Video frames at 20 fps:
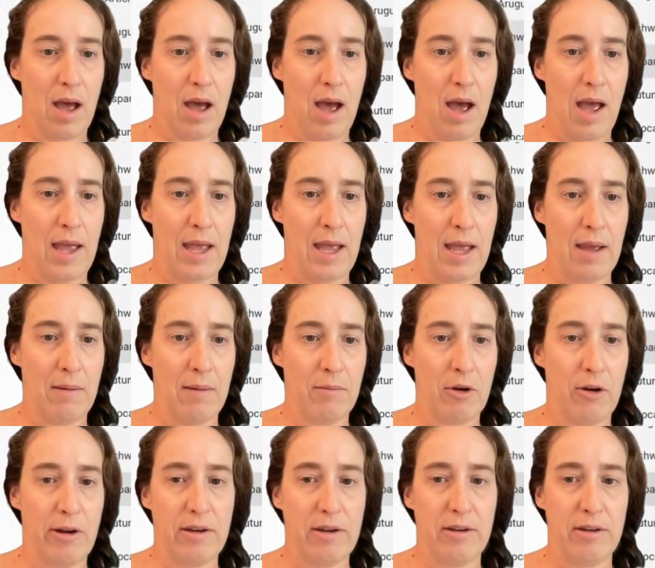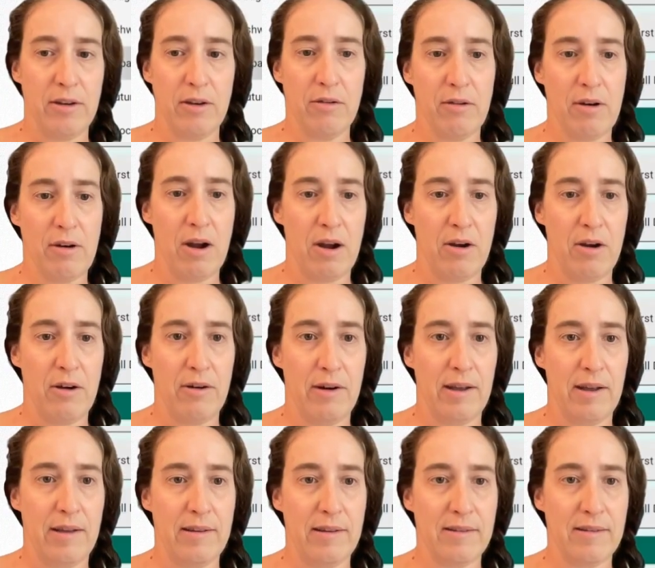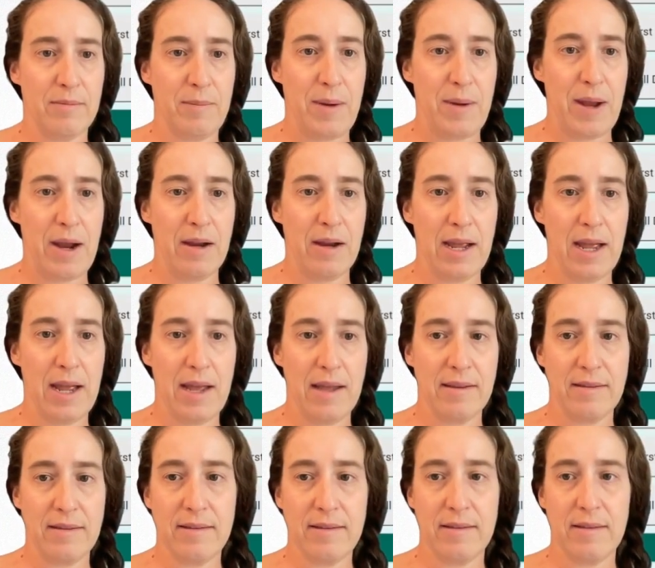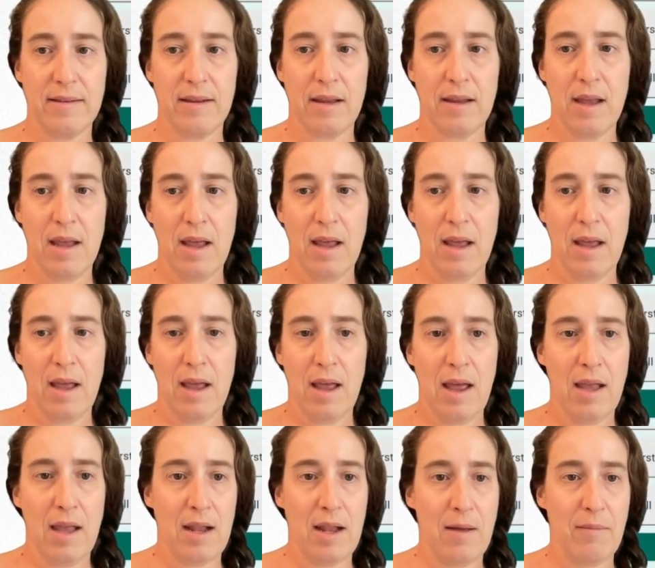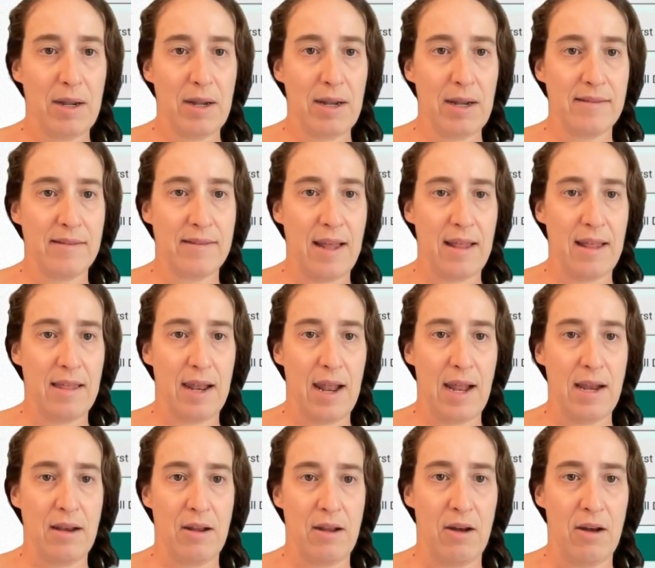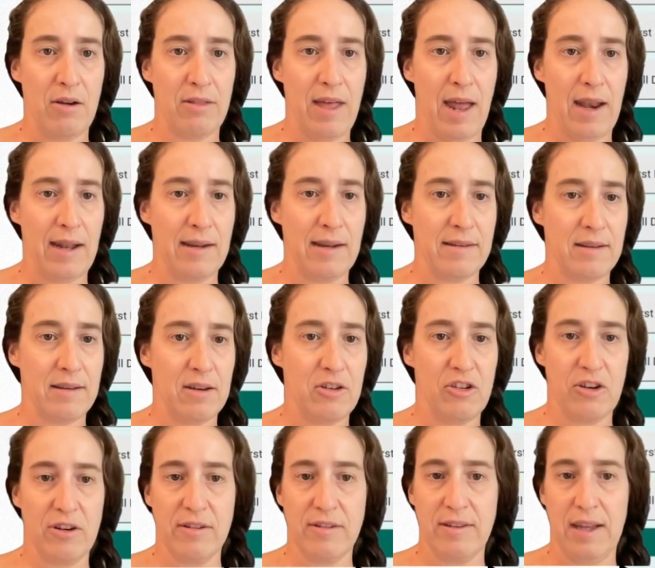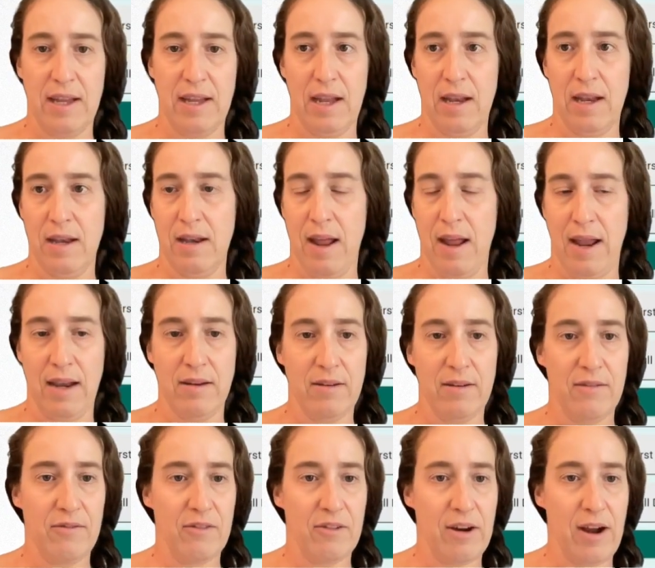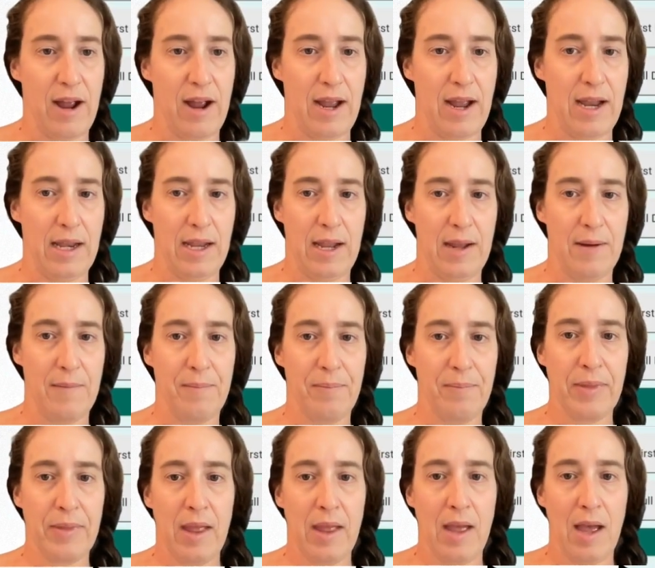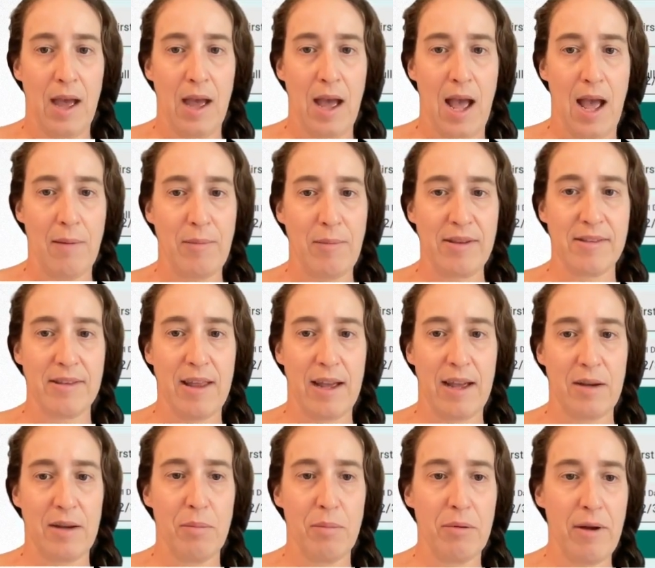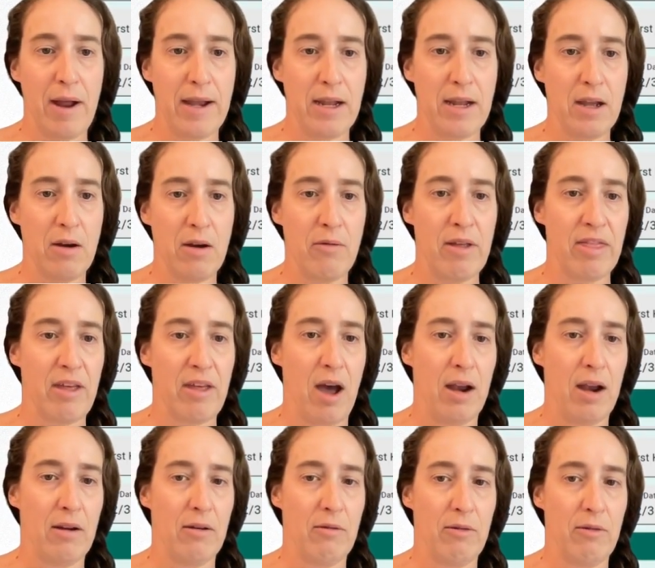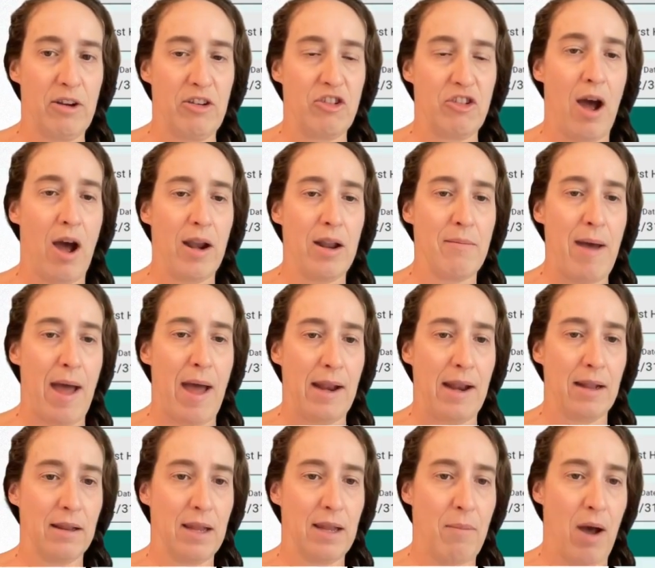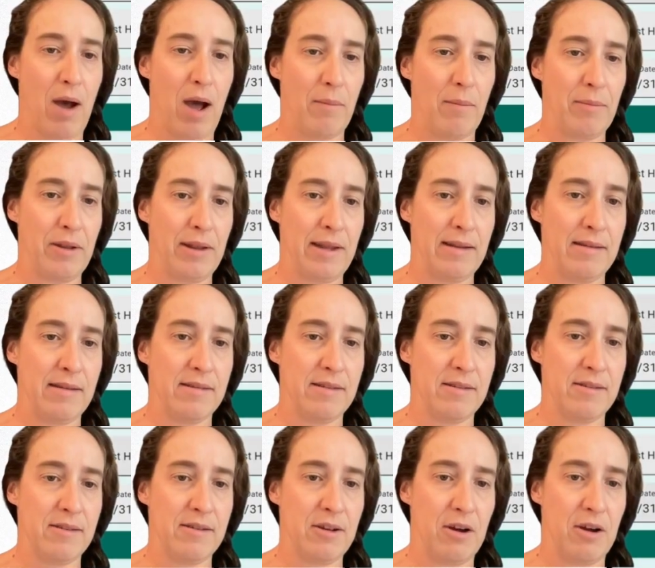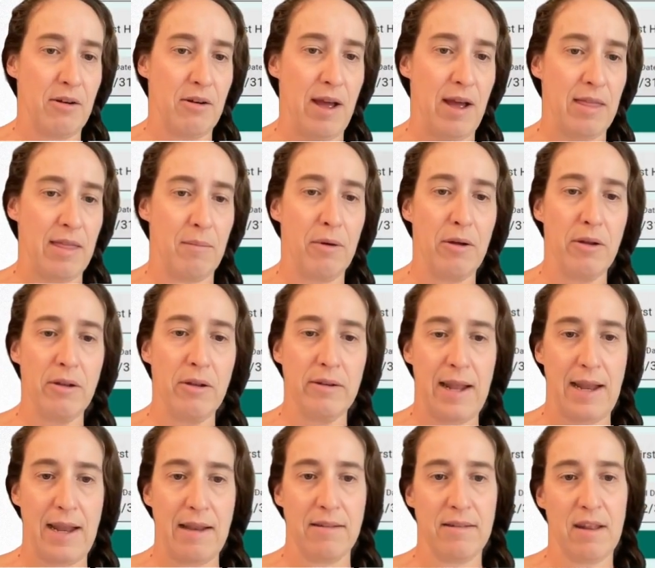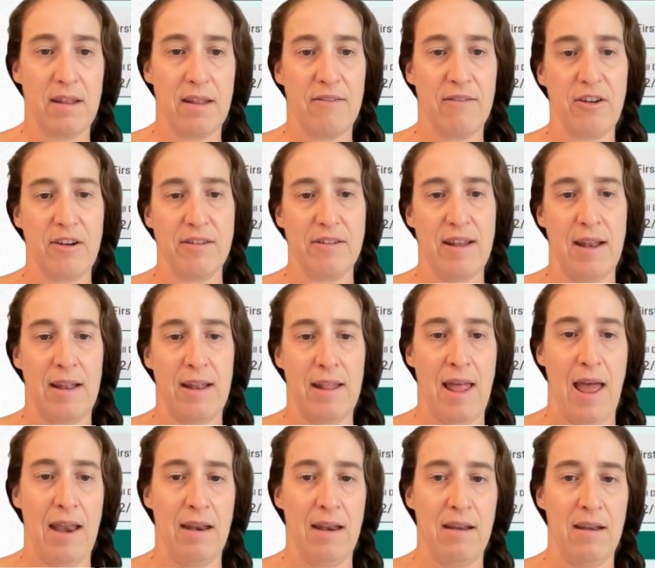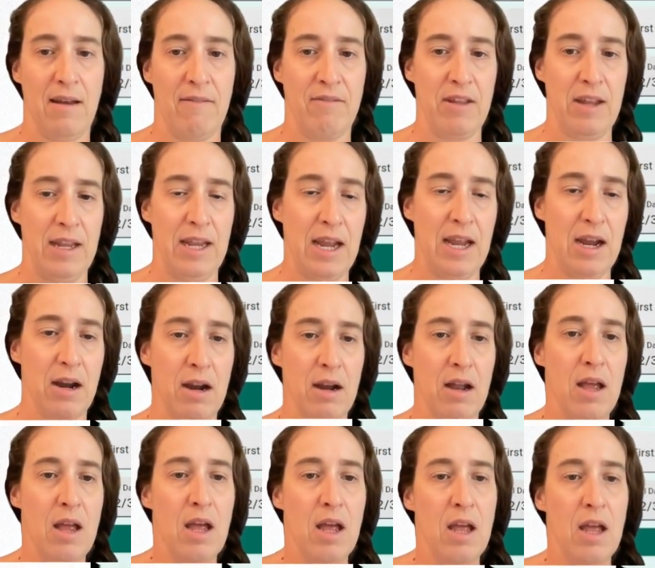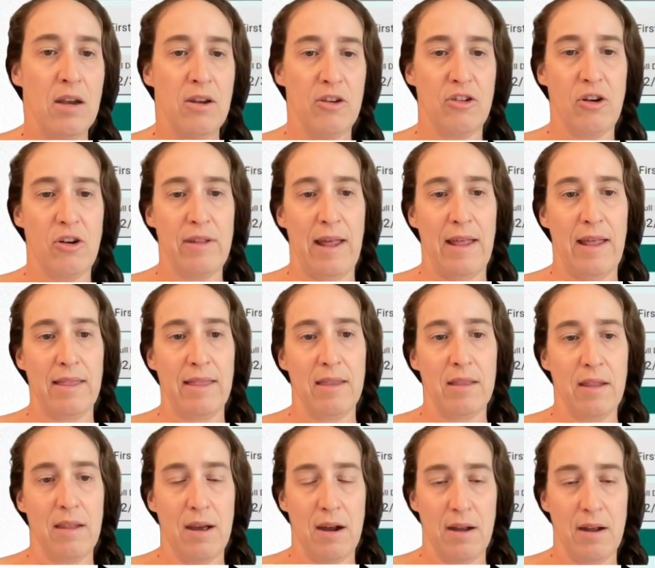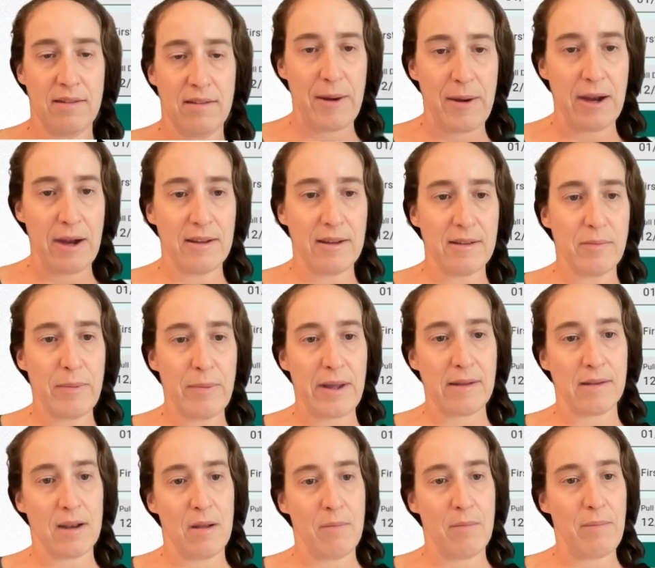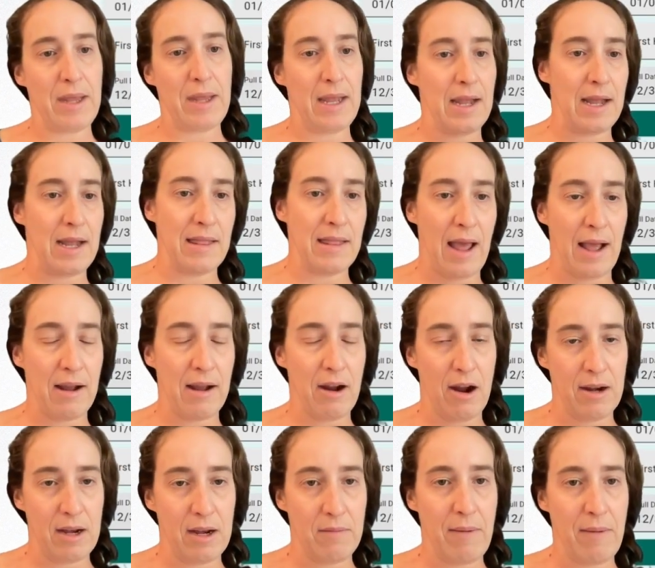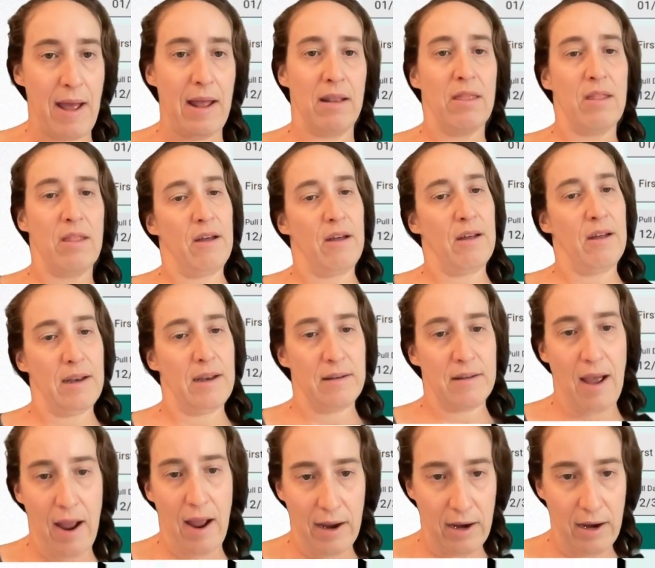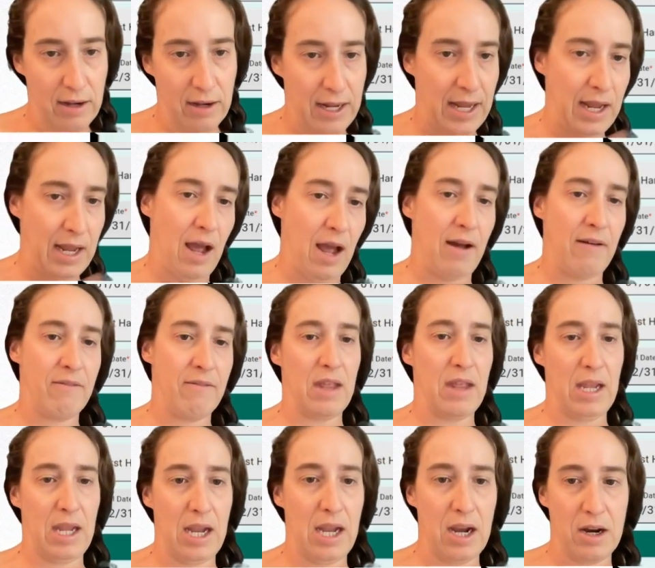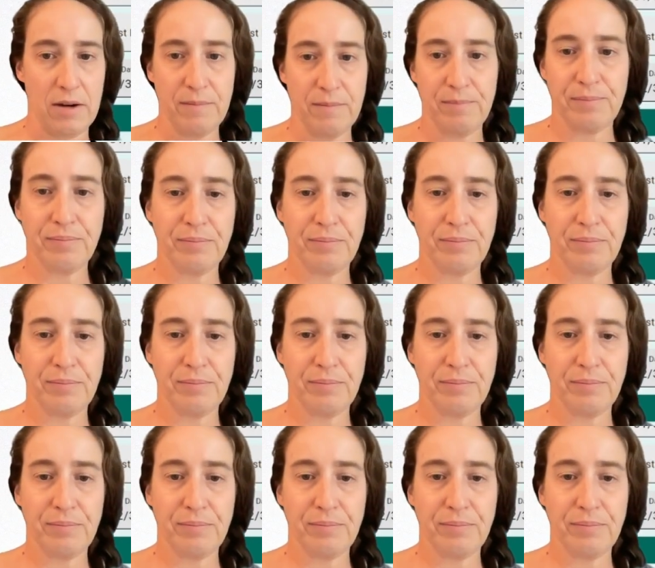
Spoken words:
I am going to grow asparagus, and I'm going to say that I know that it's a Jersey night variety. I'm going to select perennial, which automatically populates the sow and the pull dates to the first and the end of the year to show that the asparagus plant is going to be in that garden bed the entirety of the year.